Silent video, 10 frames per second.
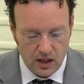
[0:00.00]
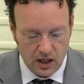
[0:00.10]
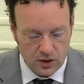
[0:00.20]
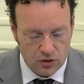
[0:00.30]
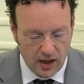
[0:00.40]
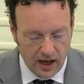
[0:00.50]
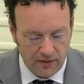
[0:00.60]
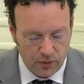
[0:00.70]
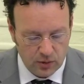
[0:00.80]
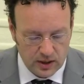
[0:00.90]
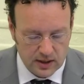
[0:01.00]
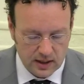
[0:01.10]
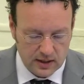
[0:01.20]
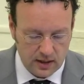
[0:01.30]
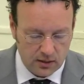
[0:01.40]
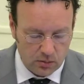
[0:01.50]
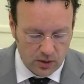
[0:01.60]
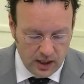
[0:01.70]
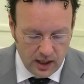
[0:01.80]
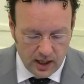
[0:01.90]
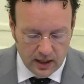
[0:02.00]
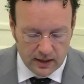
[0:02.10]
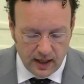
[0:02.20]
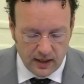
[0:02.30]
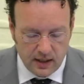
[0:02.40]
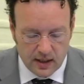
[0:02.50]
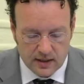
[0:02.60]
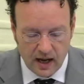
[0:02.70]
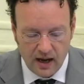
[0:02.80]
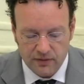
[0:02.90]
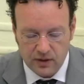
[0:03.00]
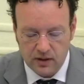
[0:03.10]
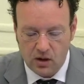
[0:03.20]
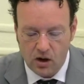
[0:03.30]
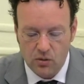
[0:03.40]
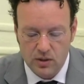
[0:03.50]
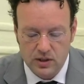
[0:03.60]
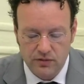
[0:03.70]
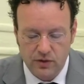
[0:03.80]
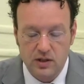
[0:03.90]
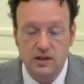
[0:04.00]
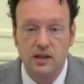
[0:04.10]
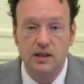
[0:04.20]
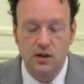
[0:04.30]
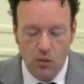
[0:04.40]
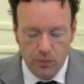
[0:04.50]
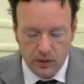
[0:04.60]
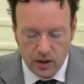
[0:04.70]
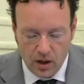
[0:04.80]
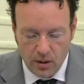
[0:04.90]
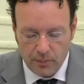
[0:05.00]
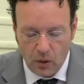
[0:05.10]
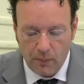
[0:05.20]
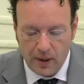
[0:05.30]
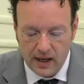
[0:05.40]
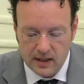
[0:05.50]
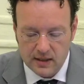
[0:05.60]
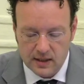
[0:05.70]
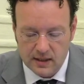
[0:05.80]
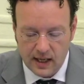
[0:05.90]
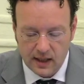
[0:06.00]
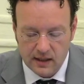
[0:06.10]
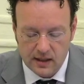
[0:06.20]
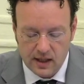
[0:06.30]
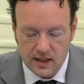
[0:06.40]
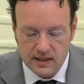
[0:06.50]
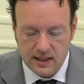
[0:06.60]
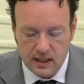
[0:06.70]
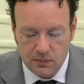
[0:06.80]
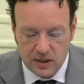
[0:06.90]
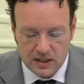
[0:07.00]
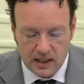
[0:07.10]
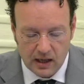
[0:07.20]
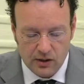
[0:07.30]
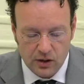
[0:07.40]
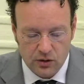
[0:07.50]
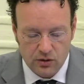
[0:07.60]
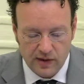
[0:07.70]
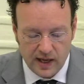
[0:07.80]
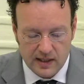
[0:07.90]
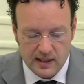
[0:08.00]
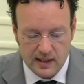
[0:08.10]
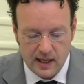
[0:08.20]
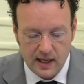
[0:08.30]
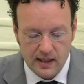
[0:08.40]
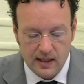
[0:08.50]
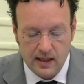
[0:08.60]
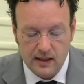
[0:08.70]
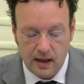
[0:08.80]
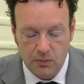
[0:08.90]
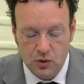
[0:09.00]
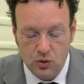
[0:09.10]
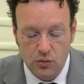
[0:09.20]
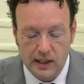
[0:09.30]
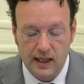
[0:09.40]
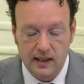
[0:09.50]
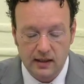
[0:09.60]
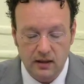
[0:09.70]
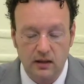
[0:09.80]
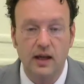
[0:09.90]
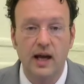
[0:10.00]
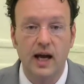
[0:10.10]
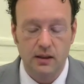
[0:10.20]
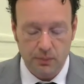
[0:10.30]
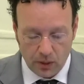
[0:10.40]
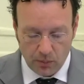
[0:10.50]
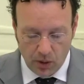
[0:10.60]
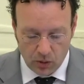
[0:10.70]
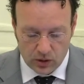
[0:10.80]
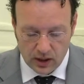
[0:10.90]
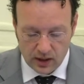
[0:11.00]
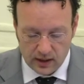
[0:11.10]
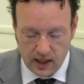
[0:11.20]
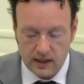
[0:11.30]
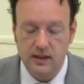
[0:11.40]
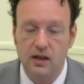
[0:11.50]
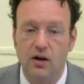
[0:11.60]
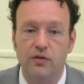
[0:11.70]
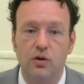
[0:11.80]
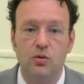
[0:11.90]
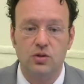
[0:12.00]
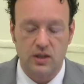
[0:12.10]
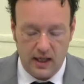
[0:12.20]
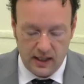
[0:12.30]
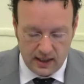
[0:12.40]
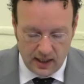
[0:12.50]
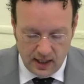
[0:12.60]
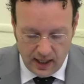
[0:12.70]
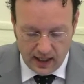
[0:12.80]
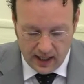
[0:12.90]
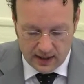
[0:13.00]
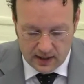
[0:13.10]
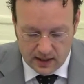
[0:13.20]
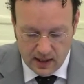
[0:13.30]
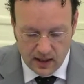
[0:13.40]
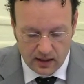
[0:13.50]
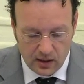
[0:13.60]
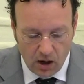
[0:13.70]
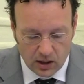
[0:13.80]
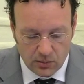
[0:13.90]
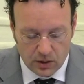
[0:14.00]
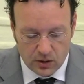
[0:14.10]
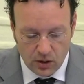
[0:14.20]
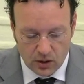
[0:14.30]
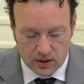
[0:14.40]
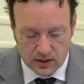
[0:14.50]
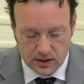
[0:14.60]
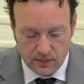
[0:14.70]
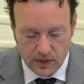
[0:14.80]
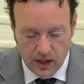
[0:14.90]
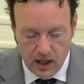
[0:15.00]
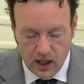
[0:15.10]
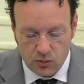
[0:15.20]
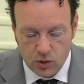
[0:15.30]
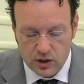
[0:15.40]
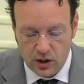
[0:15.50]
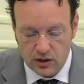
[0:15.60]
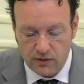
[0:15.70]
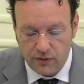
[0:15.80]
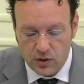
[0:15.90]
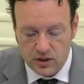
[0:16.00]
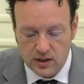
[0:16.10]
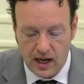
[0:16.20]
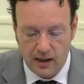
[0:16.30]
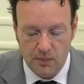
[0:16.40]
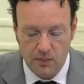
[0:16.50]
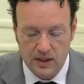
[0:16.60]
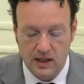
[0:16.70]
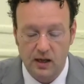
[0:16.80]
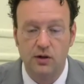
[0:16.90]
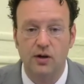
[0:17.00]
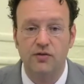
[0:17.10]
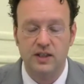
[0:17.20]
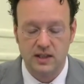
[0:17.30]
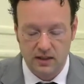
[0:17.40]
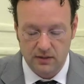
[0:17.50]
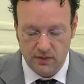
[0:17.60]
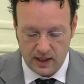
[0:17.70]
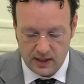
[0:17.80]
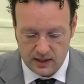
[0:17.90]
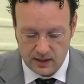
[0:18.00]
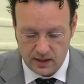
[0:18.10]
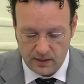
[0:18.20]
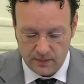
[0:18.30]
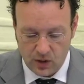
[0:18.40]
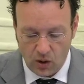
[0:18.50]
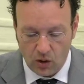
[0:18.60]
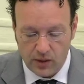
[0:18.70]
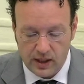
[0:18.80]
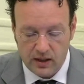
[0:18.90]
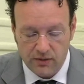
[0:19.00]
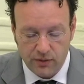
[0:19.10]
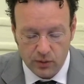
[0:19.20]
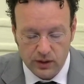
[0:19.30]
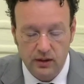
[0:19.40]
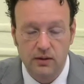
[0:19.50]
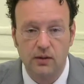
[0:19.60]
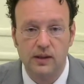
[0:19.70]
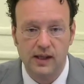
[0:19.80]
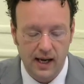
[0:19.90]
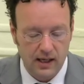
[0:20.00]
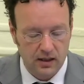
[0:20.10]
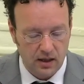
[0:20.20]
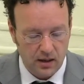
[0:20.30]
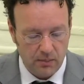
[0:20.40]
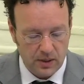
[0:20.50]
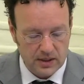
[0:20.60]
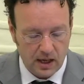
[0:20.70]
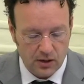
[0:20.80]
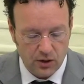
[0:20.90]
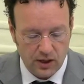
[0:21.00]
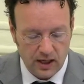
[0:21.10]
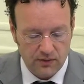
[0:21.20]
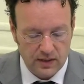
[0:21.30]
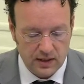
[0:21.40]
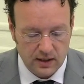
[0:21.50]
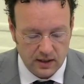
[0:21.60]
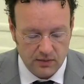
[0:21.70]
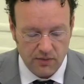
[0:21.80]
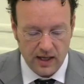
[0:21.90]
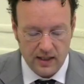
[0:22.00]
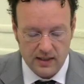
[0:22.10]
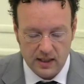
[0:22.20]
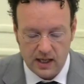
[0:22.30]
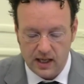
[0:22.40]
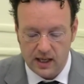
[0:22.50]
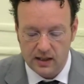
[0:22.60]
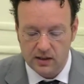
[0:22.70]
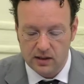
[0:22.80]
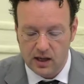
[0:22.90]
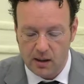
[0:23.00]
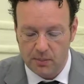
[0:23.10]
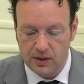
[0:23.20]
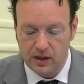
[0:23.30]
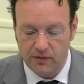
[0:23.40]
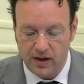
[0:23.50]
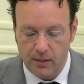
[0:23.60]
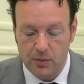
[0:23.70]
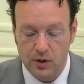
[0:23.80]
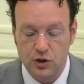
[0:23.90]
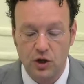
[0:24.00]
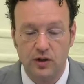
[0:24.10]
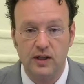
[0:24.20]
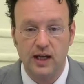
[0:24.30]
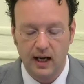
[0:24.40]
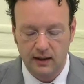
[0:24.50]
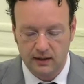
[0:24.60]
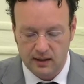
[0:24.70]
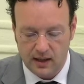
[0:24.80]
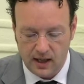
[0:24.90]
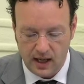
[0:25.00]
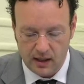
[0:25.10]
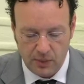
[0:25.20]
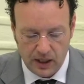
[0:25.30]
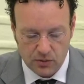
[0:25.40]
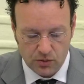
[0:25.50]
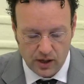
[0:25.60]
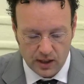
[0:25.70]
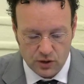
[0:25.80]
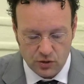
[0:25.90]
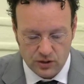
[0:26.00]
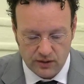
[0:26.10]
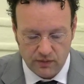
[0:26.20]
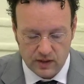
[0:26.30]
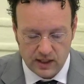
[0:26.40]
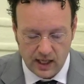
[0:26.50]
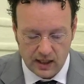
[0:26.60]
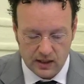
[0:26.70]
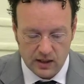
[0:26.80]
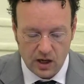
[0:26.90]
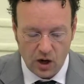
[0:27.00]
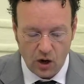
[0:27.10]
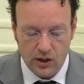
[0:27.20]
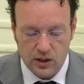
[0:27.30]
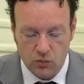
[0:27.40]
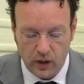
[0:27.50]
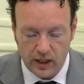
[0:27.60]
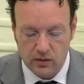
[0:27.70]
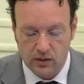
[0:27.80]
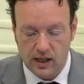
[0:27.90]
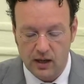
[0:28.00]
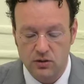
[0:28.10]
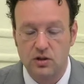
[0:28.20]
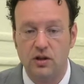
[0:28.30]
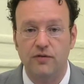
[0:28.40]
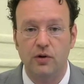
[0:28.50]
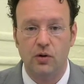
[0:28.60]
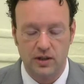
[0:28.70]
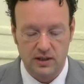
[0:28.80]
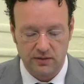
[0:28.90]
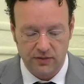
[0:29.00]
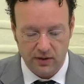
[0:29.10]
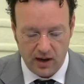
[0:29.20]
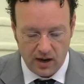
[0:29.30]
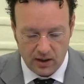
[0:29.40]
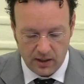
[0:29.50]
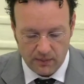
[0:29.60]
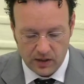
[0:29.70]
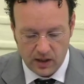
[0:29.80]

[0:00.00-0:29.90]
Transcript: In July 1463, 10 years after the conquest of Constantinople, Pope Pius II sent Bessarion to Venice in an attempt to rekindle and promote the idea of a crusade against the Ottoman Turks. It was not the first time Bessarion visited Venice. Already in 1438, Bessarion had visited Venice in the company of Emperor John VIII and Patriarch Joseph II on his way to the Council of Florence and Ferrara,